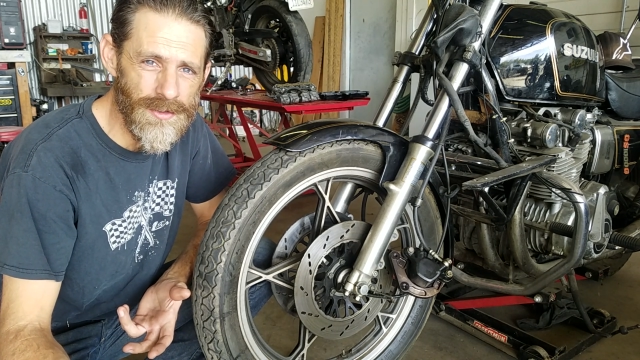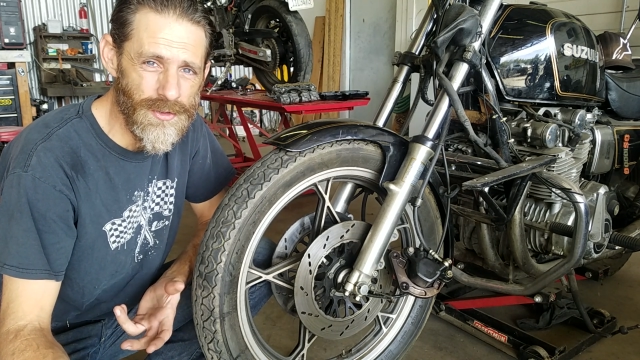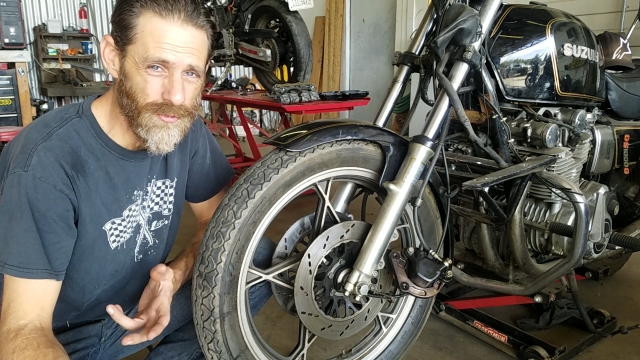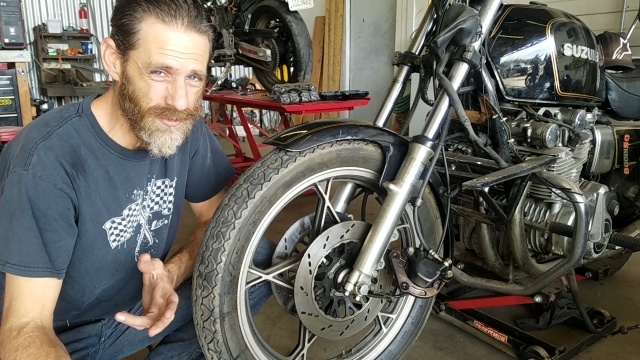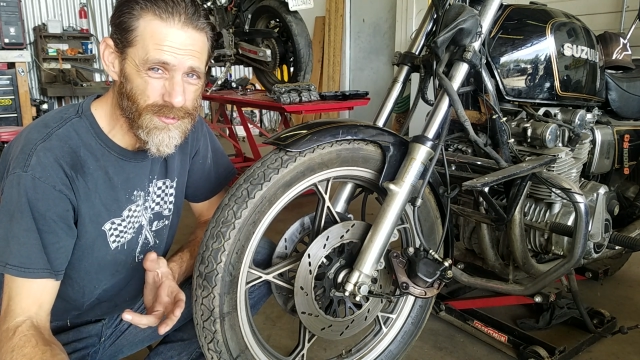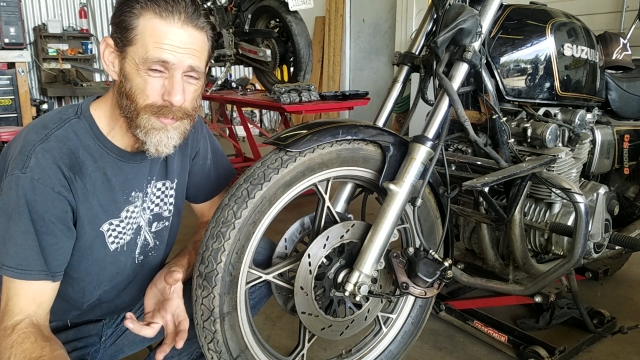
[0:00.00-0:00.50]
your
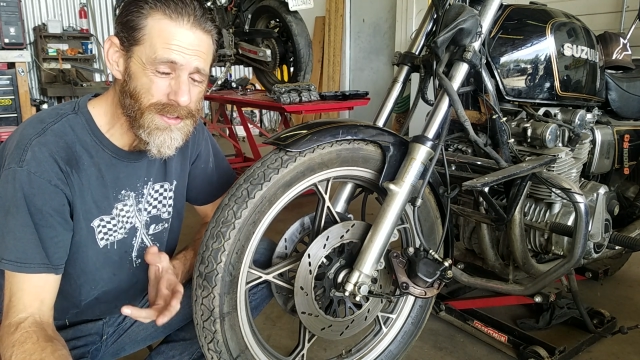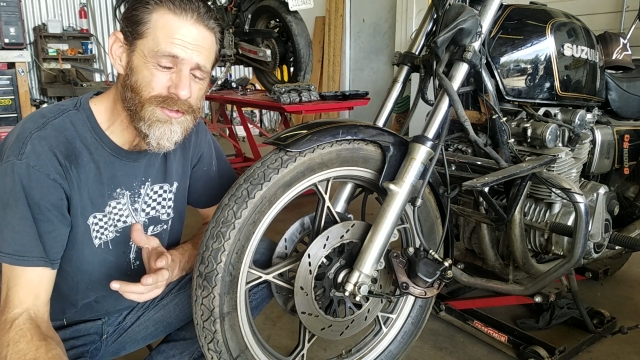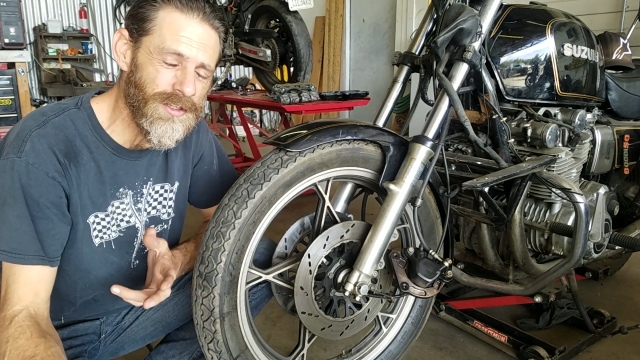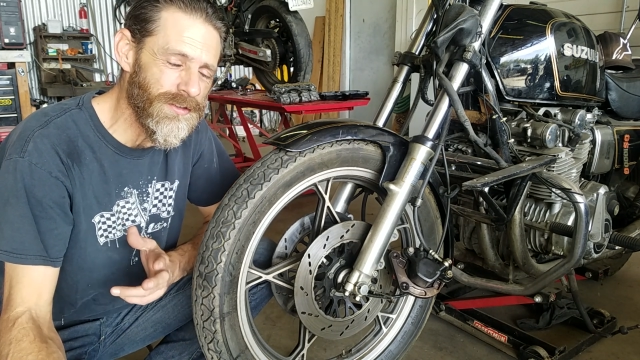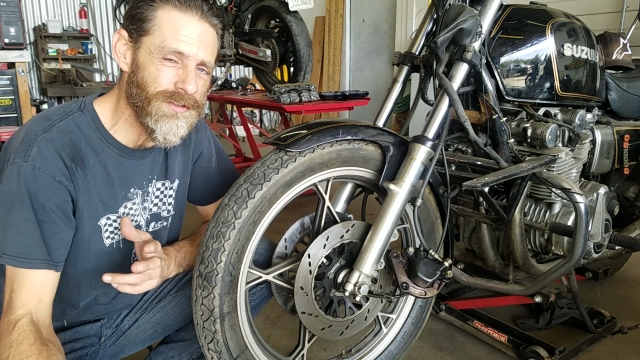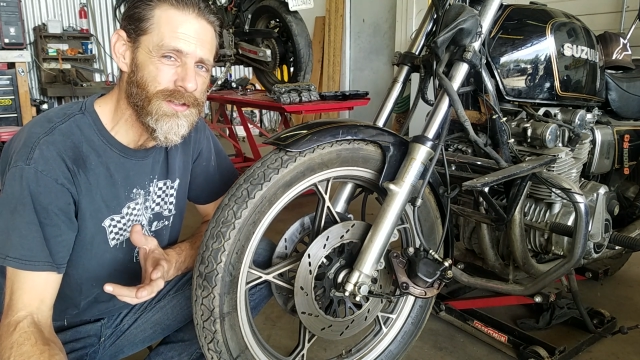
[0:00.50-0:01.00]

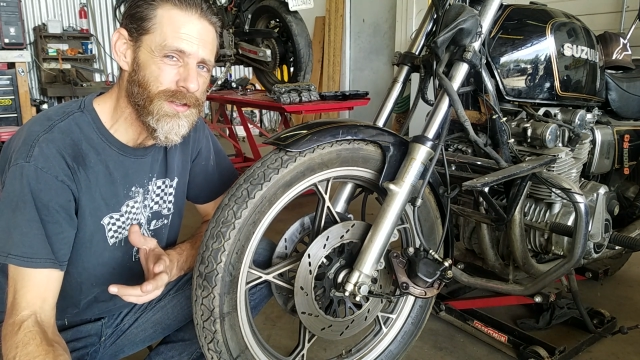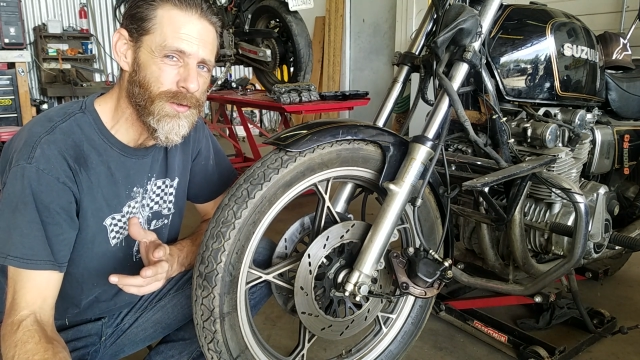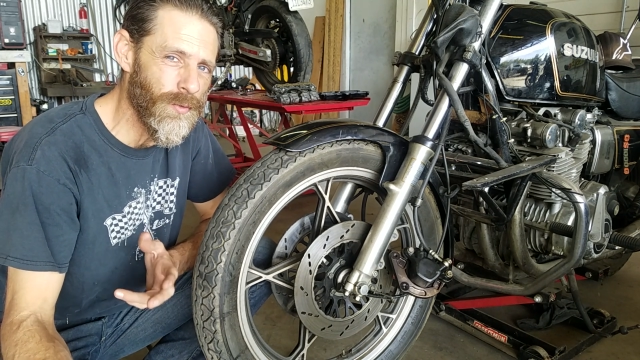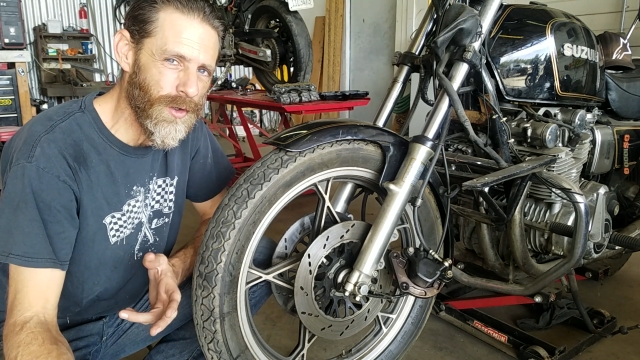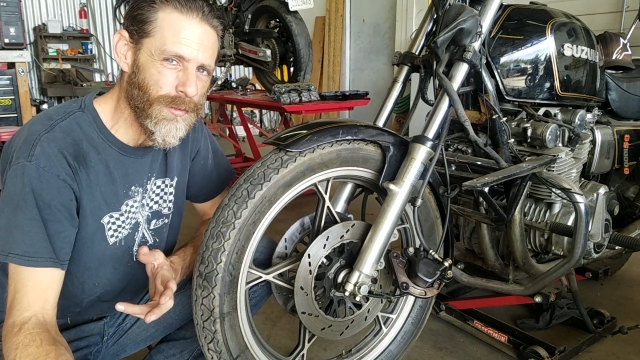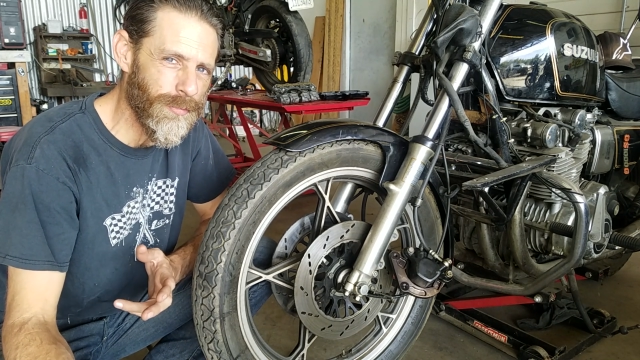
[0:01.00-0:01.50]
suspension isn't going to
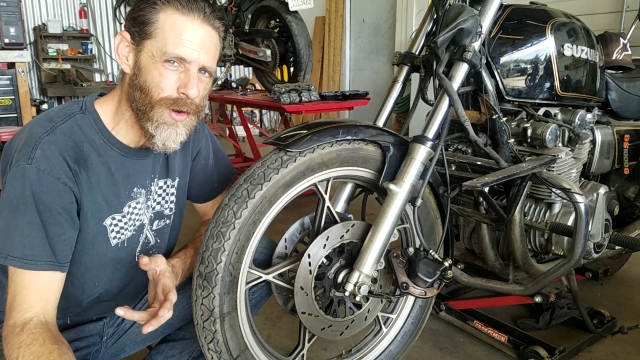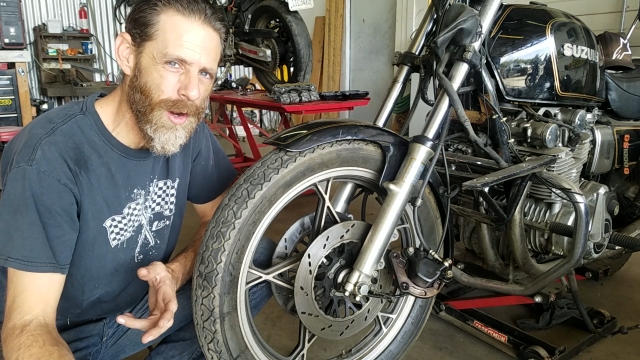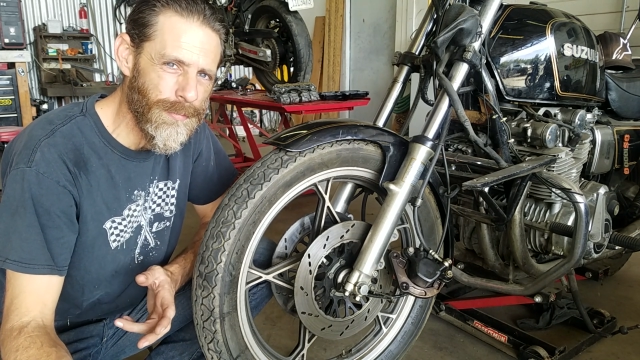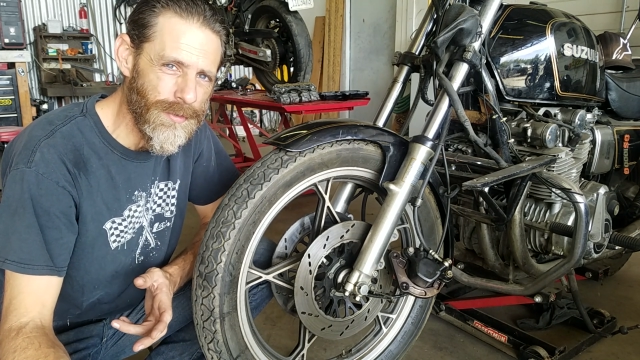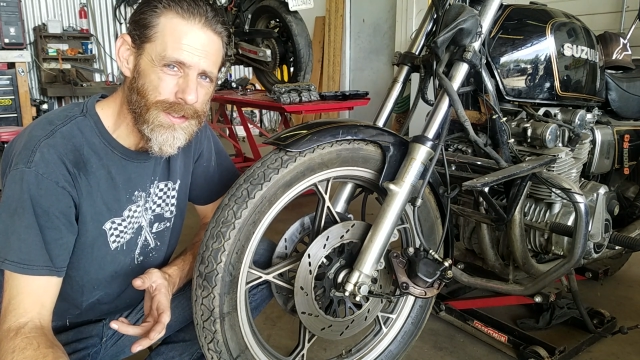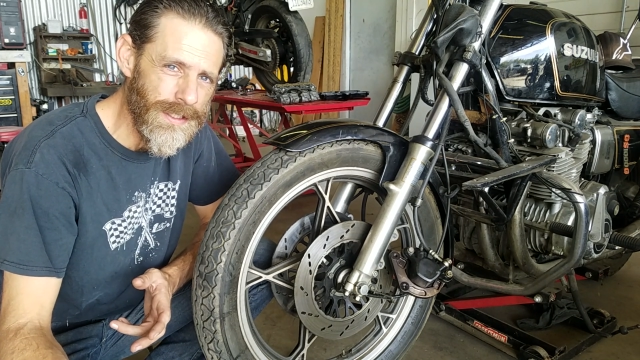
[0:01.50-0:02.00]
work
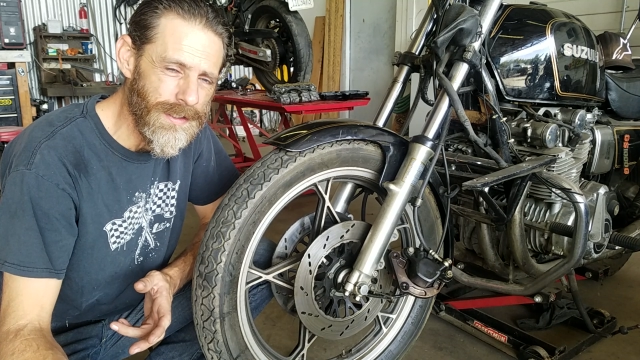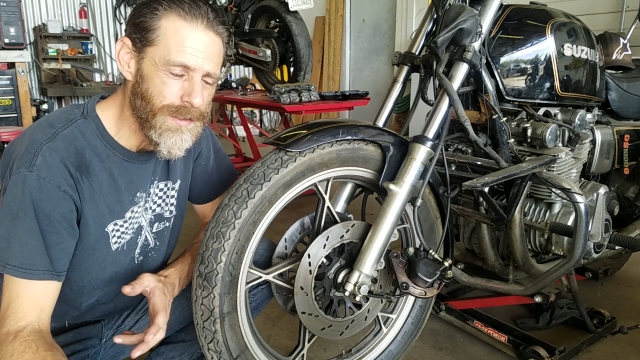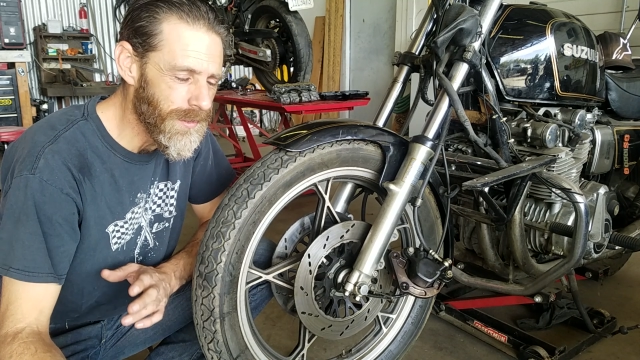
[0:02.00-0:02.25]
properly.